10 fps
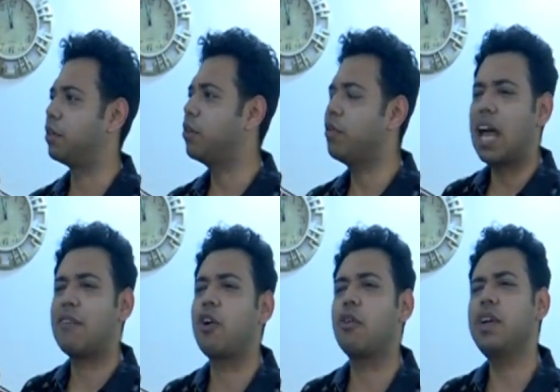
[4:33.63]
a you know we'll
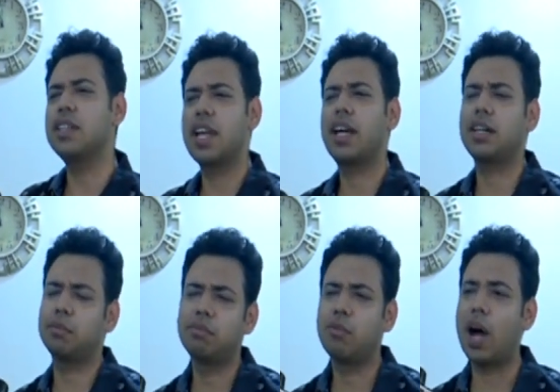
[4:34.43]
have coffee it's like
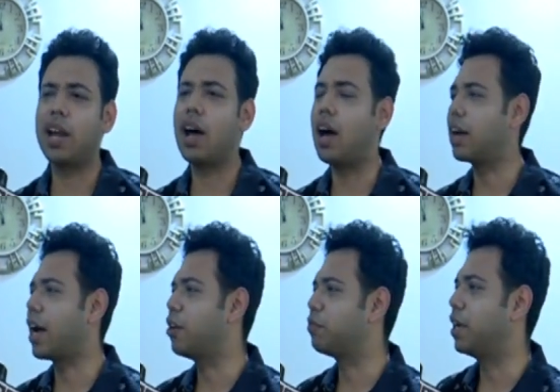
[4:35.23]
a one hour
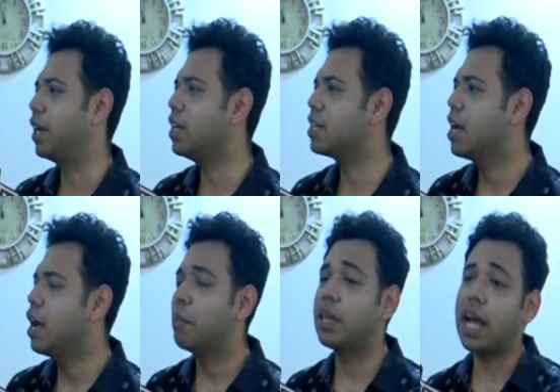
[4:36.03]
kind of a date
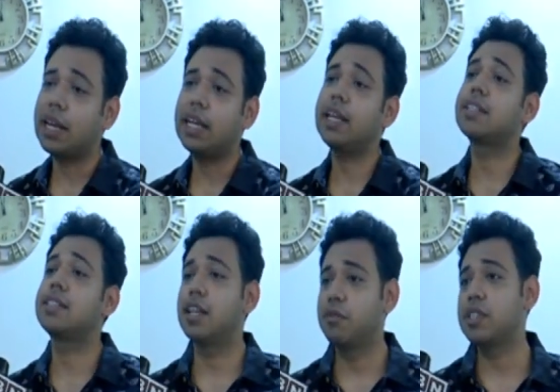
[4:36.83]
but that date
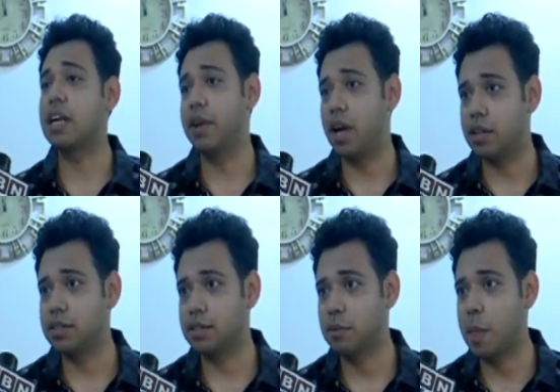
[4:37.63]
extended for seven
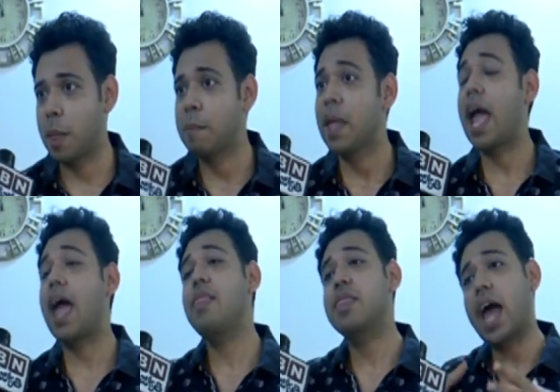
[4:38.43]
hours oh.
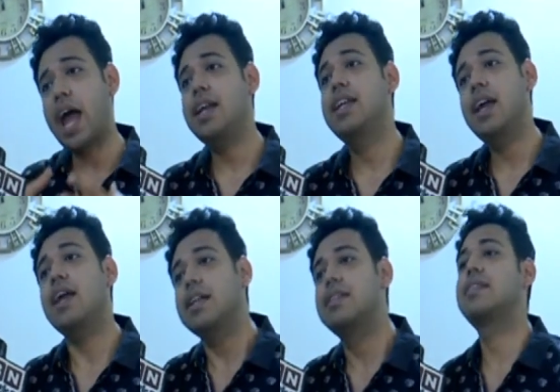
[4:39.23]
and that day
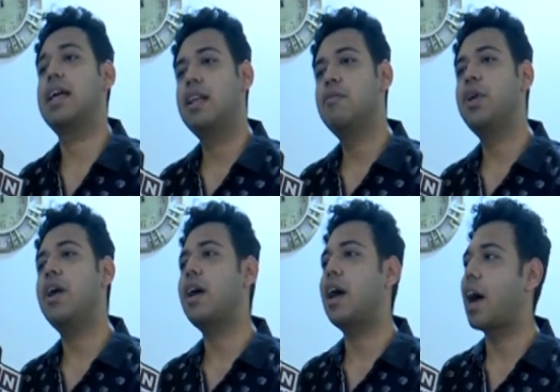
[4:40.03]
itself
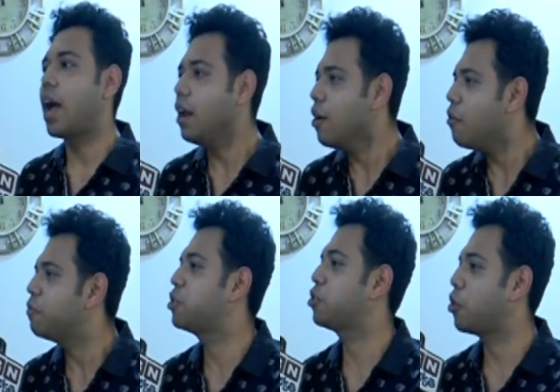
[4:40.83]
we are kind
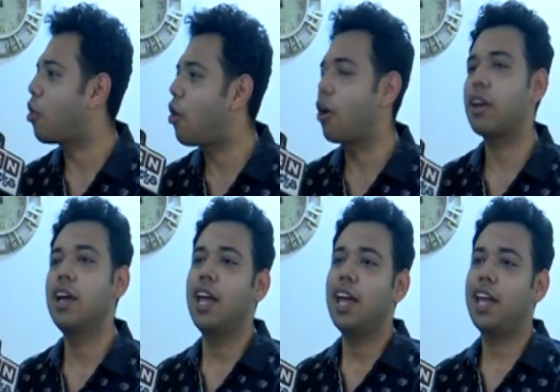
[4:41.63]
of sure
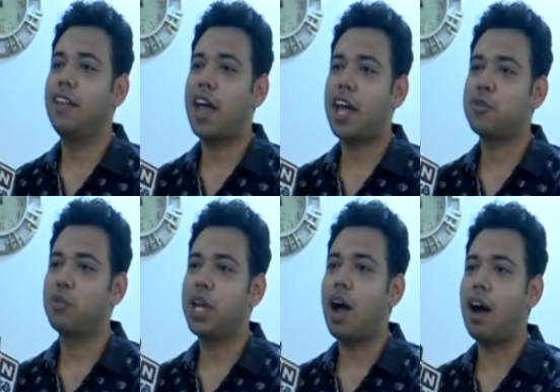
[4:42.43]
that
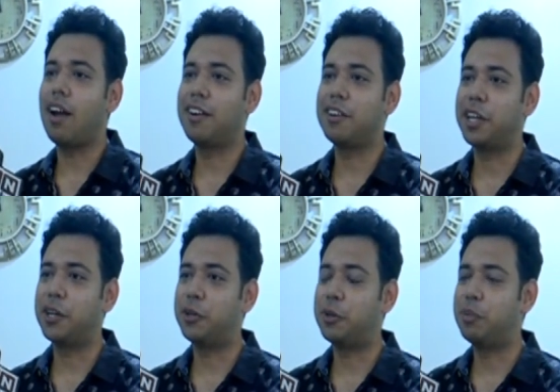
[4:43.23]
we are, you
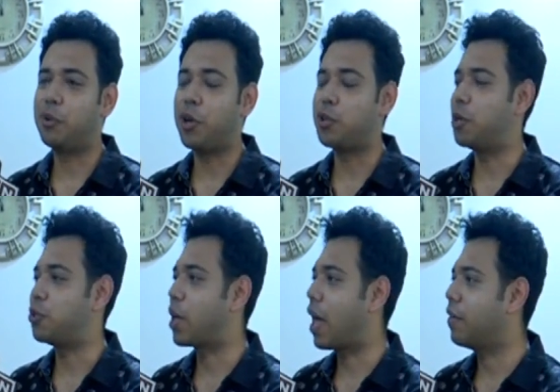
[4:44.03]
know, going to be
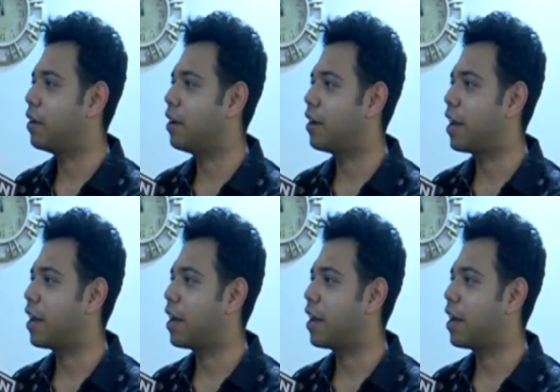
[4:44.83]
together.